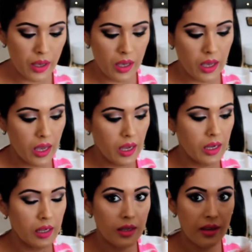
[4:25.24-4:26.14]

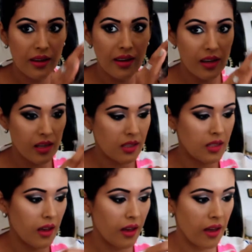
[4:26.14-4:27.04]
and here's
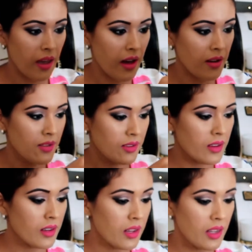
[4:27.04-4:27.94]
the hair.
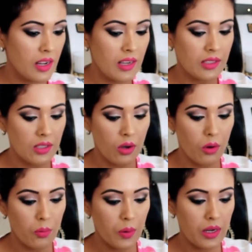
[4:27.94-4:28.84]
Let's
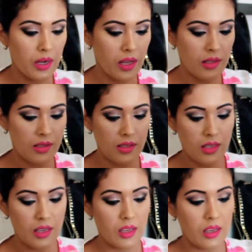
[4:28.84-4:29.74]
open and
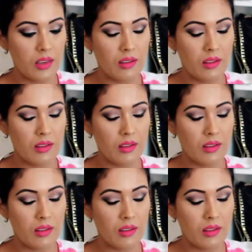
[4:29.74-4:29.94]
see.